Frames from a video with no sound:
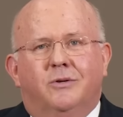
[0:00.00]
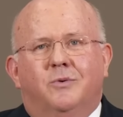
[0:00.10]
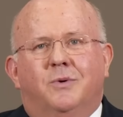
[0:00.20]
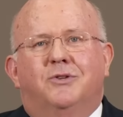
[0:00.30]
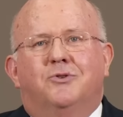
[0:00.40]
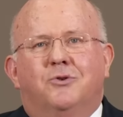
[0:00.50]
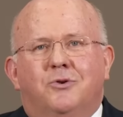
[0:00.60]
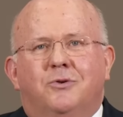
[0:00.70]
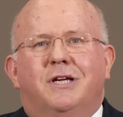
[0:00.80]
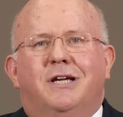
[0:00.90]
we
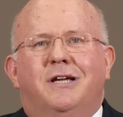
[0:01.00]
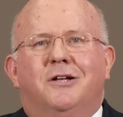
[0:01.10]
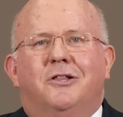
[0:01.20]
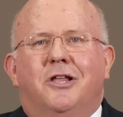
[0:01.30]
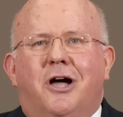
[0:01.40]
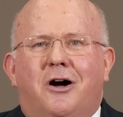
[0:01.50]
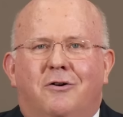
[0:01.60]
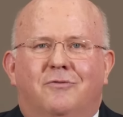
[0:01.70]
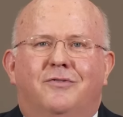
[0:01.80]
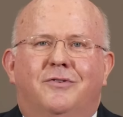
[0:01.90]
truly
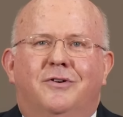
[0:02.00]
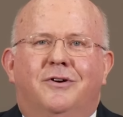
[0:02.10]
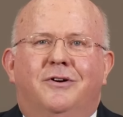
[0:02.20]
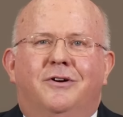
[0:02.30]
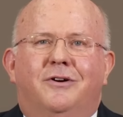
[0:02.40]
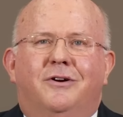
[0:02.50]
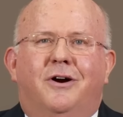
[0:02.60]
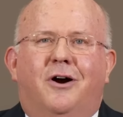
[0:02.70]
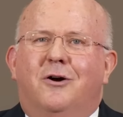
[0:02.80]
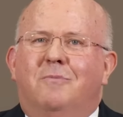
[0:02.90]
love
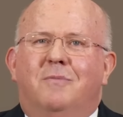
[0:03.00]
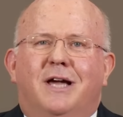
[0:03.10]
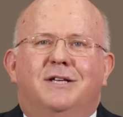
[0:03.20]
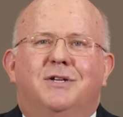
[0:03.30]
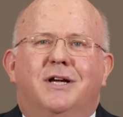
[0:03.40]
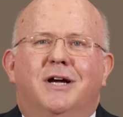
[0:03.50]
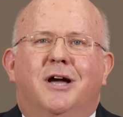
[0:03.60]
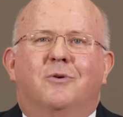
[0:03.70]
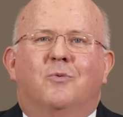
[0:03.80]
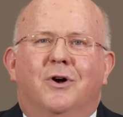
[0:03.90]
our amazing
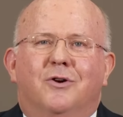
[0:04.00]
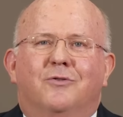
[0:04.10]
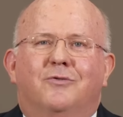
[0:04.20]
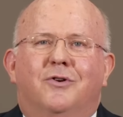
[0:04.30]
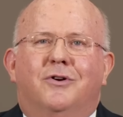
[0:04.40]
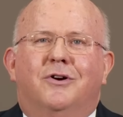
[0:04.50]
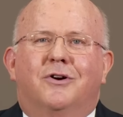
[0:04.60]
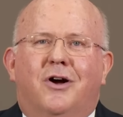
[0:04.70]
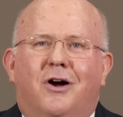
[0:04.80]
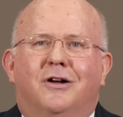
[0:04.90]
and wonderful
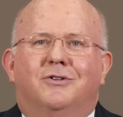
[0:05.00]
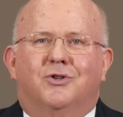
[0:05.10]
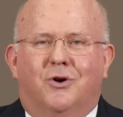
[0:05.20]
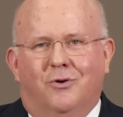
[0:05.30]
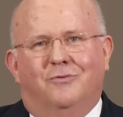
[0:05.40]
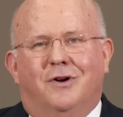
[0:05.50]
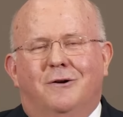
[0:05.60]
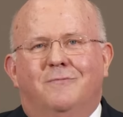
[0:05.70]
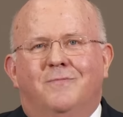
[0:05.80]
God, Jehovah.